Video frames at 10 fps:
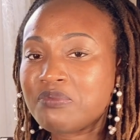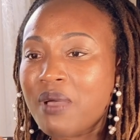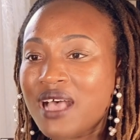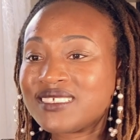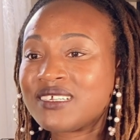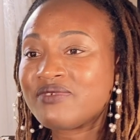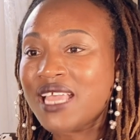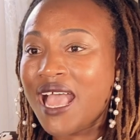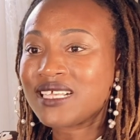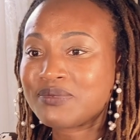positively
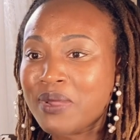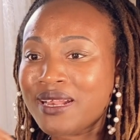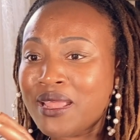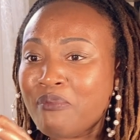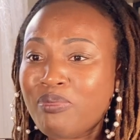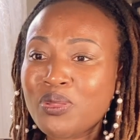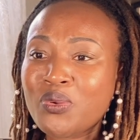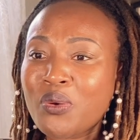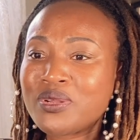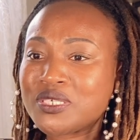aspecting
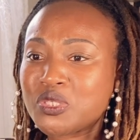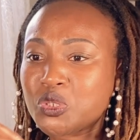Pluto, which is